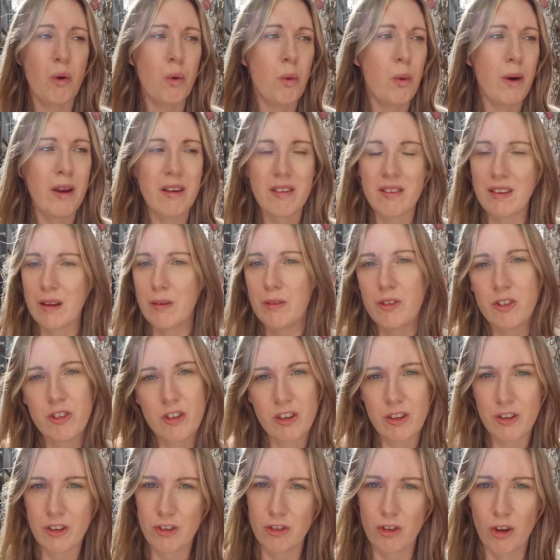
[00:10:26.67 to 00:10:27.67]
always seemed to
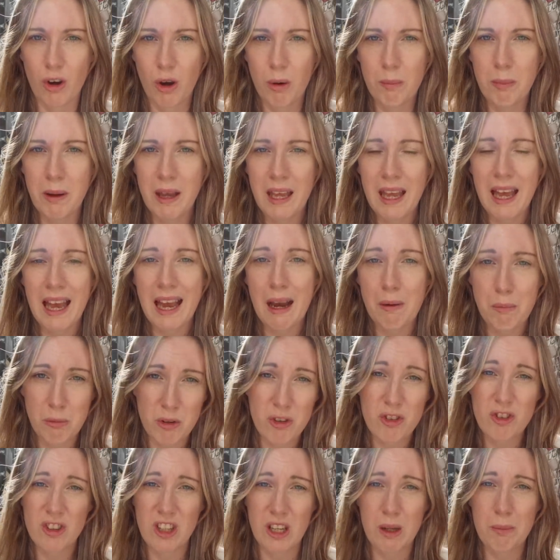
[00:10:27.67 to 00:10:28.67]
do the job and
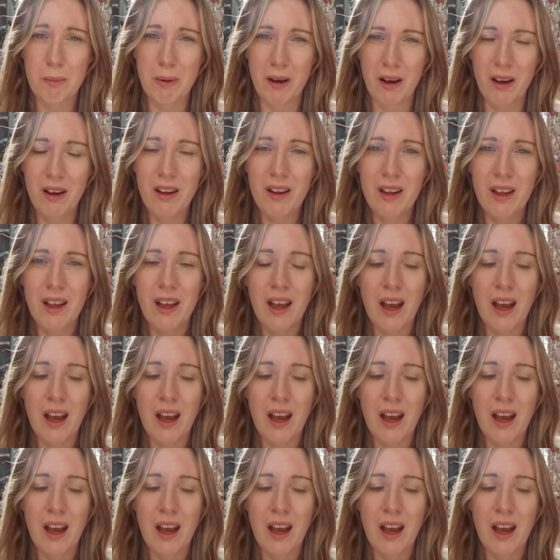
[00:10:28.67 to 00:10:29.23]
was cheaper